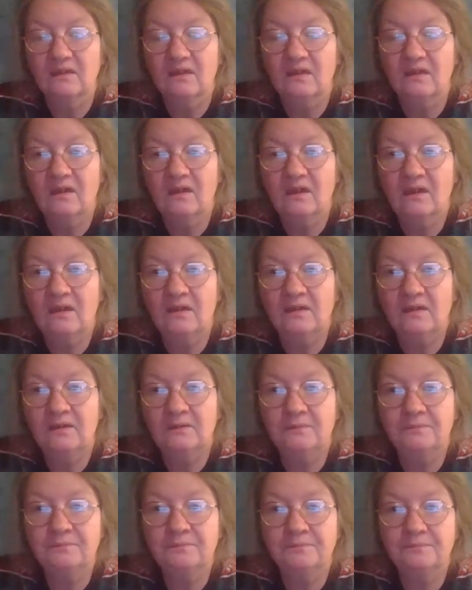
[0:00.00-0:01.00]

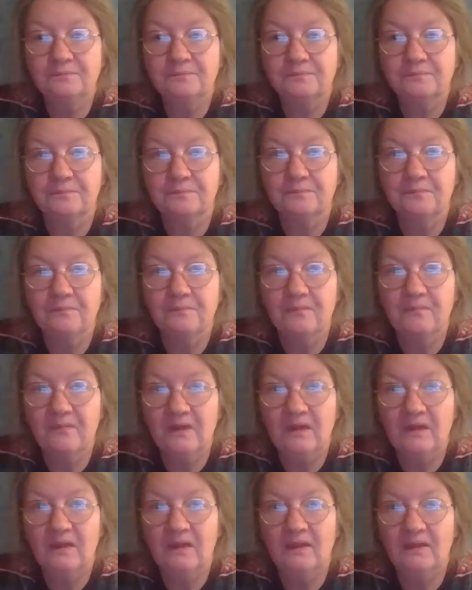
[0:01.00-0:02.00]
Um,
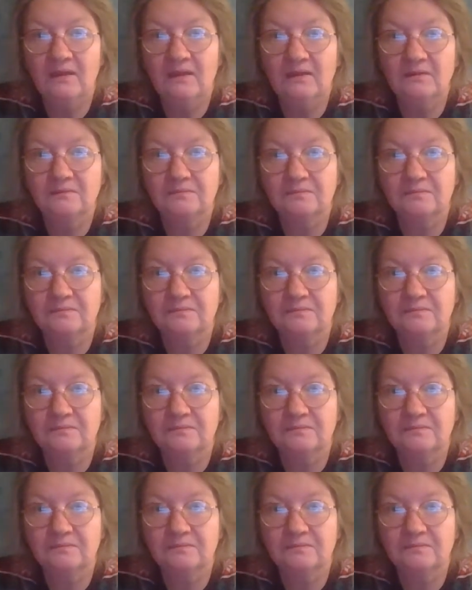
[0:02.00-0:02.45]
yeah.